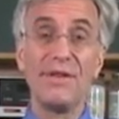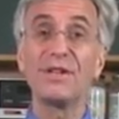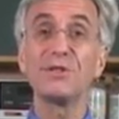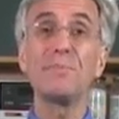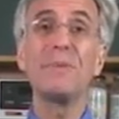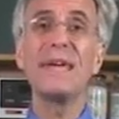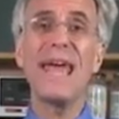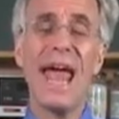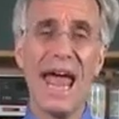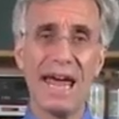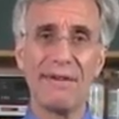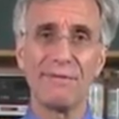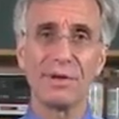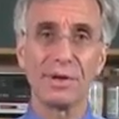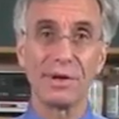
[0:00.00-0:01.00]
This
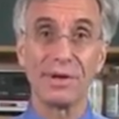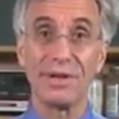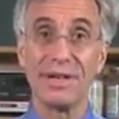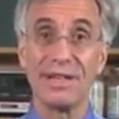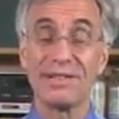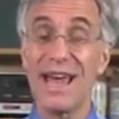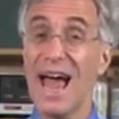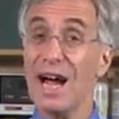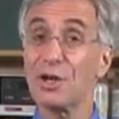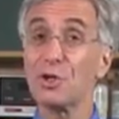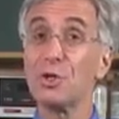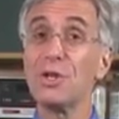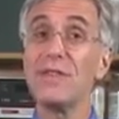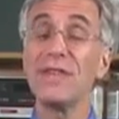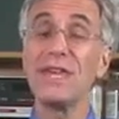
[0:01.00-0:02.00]
behavior is
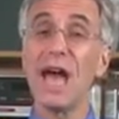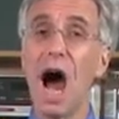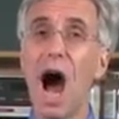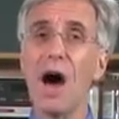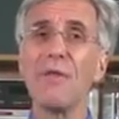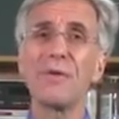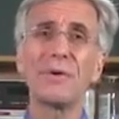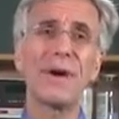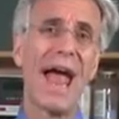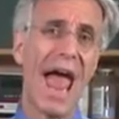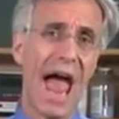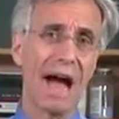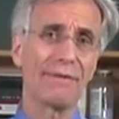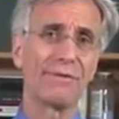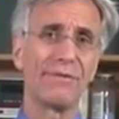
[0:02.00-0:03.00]
actually the other
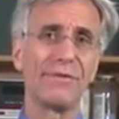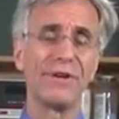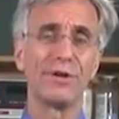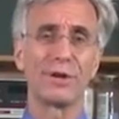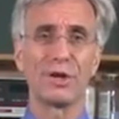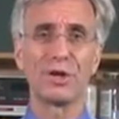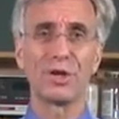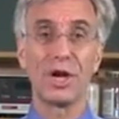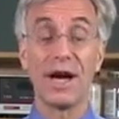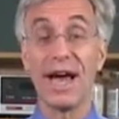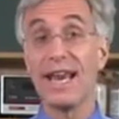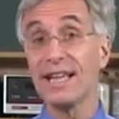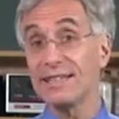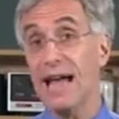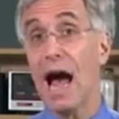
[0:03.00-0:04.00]
half of
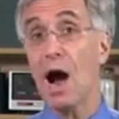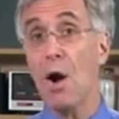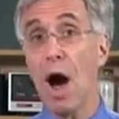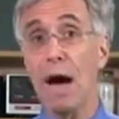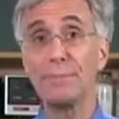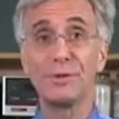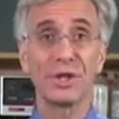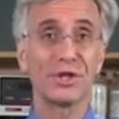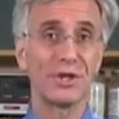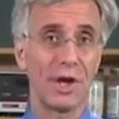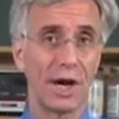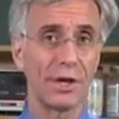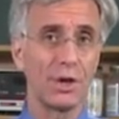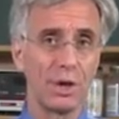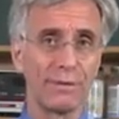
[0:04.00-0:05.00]
inertia, and it's how objects
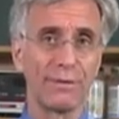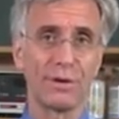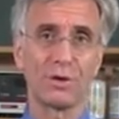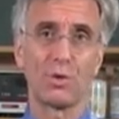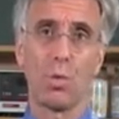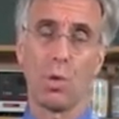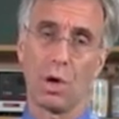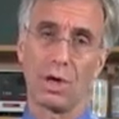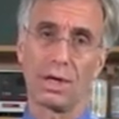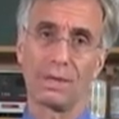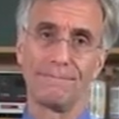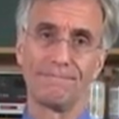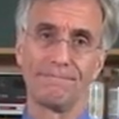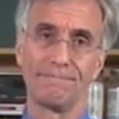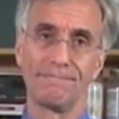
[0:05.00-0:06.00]
in our universe
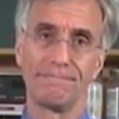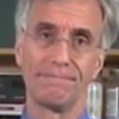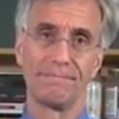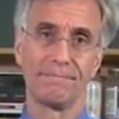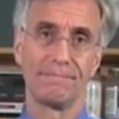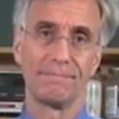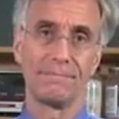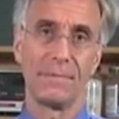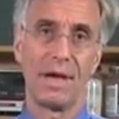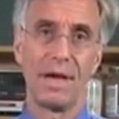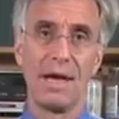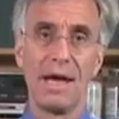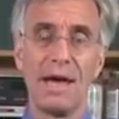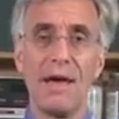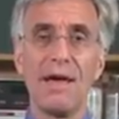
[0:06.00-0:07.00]
work.
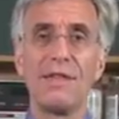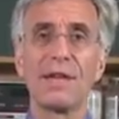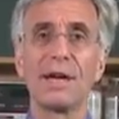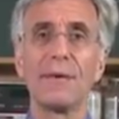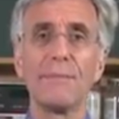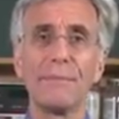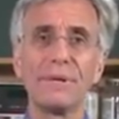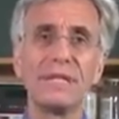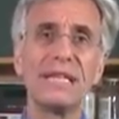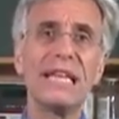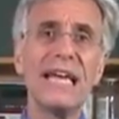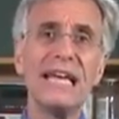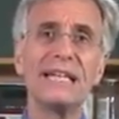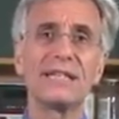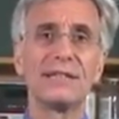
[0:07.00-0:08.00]
The
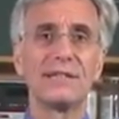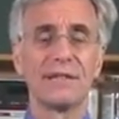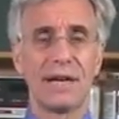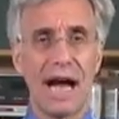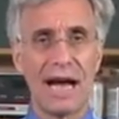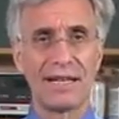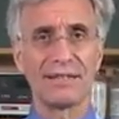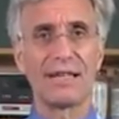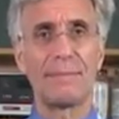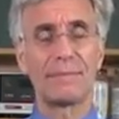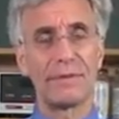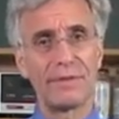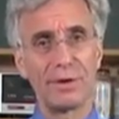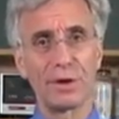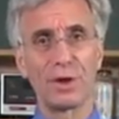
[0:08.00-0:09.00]
complete
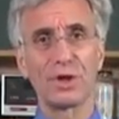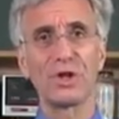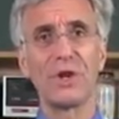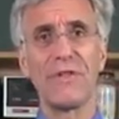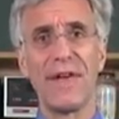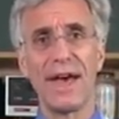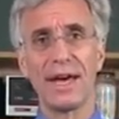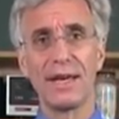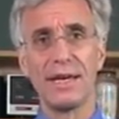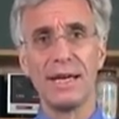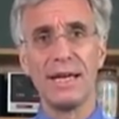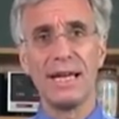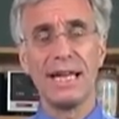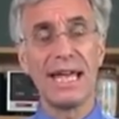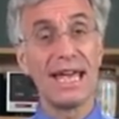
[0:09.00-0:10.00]
concept of inertia, then,
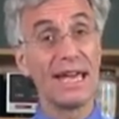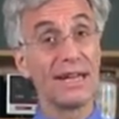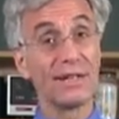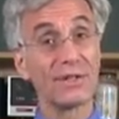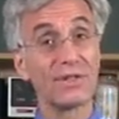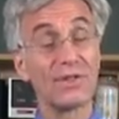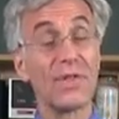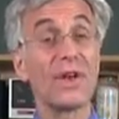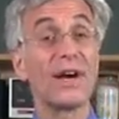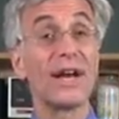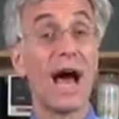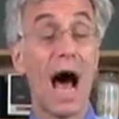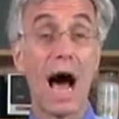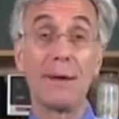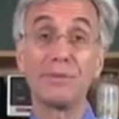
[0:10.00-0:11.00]
is that
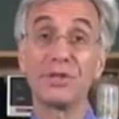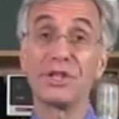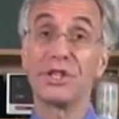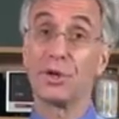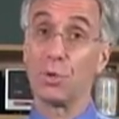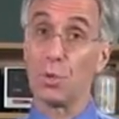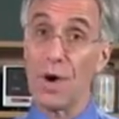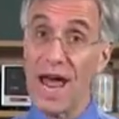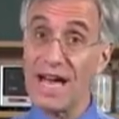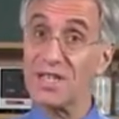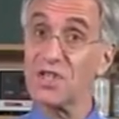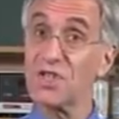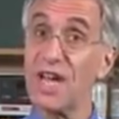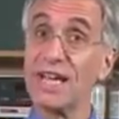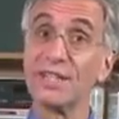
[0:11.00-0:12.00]
an object at
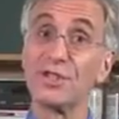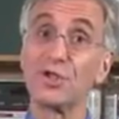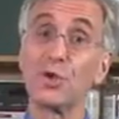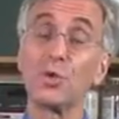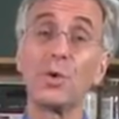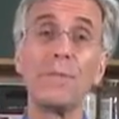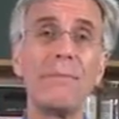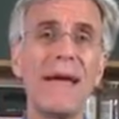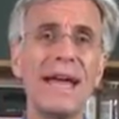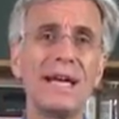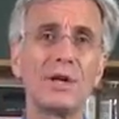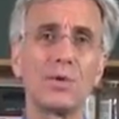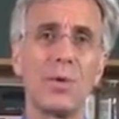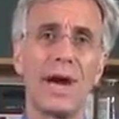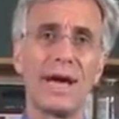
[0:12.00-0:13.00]
rest tends to
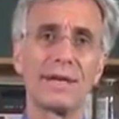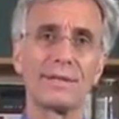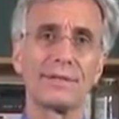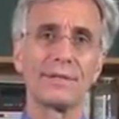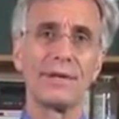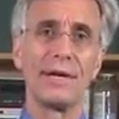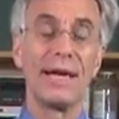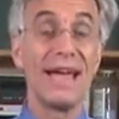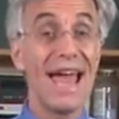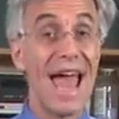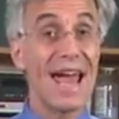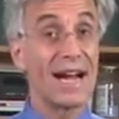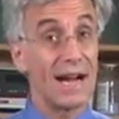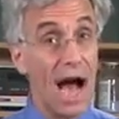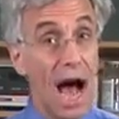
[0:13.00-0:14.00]
remain at rest,
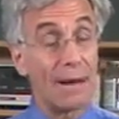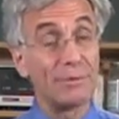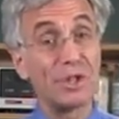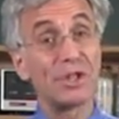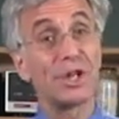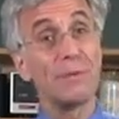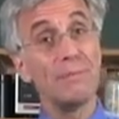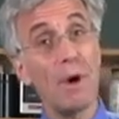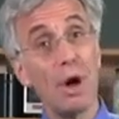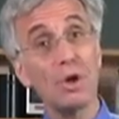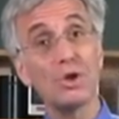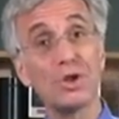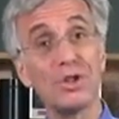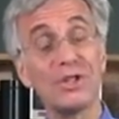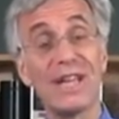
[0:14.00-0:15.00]
and an object in
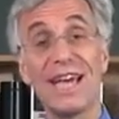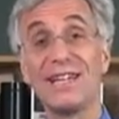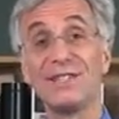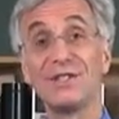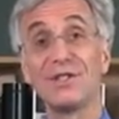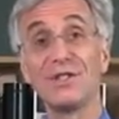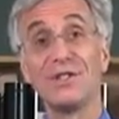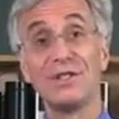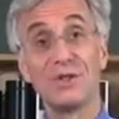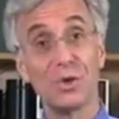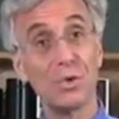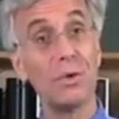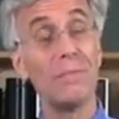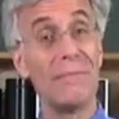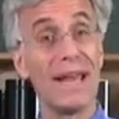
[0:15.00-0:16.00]
motion tends
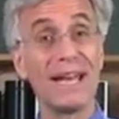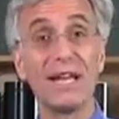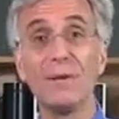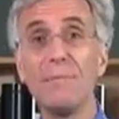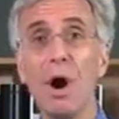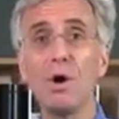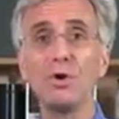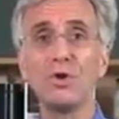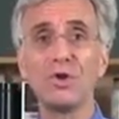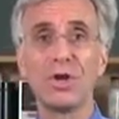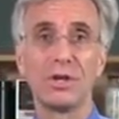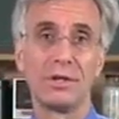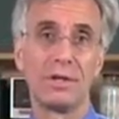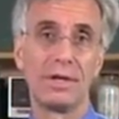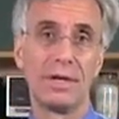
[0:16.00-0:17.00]
to remain in
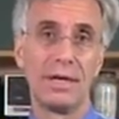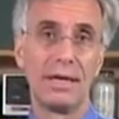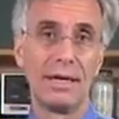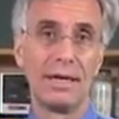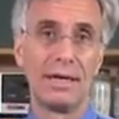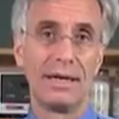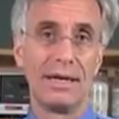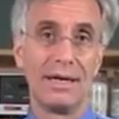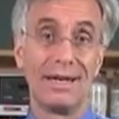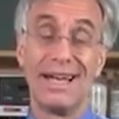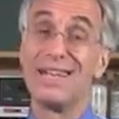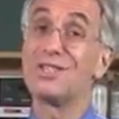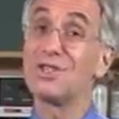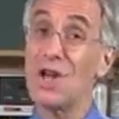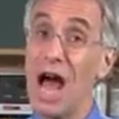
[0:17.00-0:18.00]
motion.
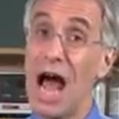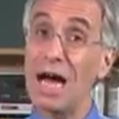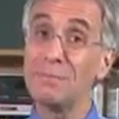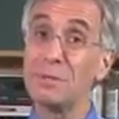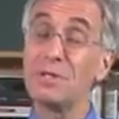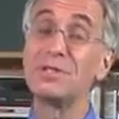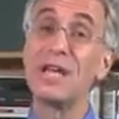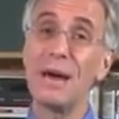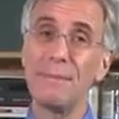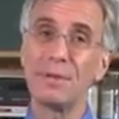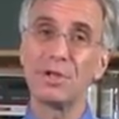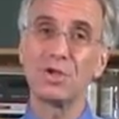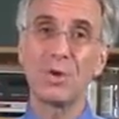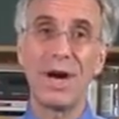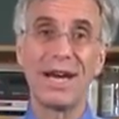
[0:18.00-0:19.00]
It's time to
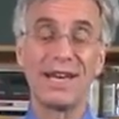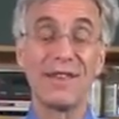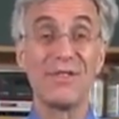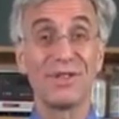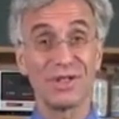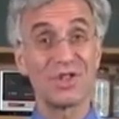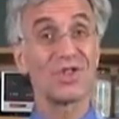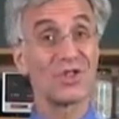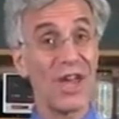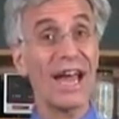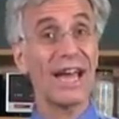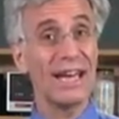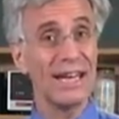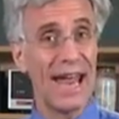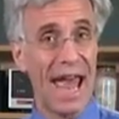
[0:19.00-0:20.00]
demonstrate the
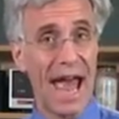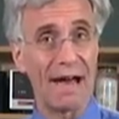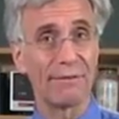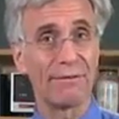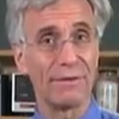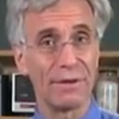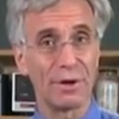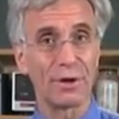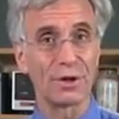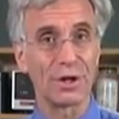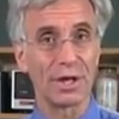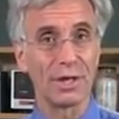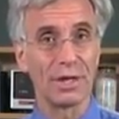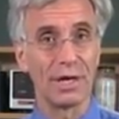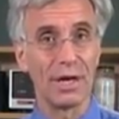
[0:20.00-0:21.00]
second half of
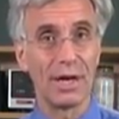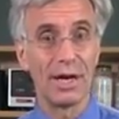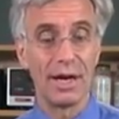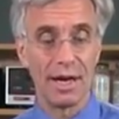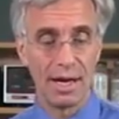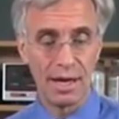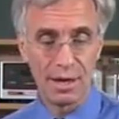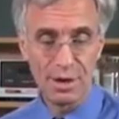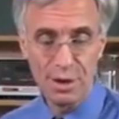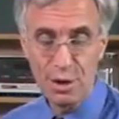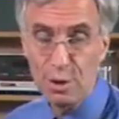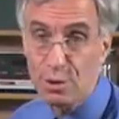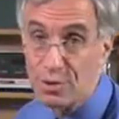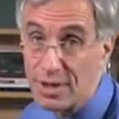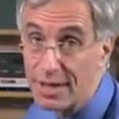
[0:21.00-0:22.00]
inertia
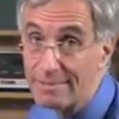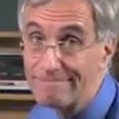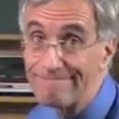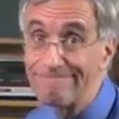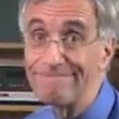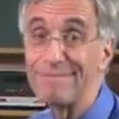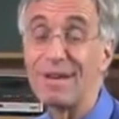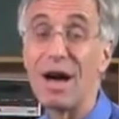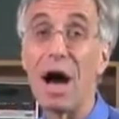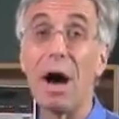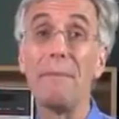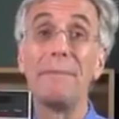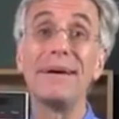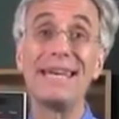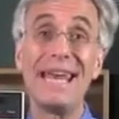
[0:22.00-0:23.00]
using
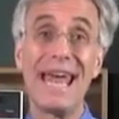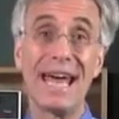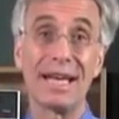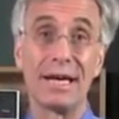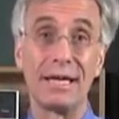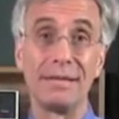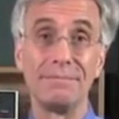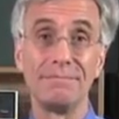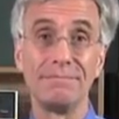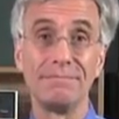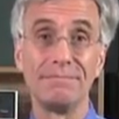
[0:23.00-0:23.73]
a banana.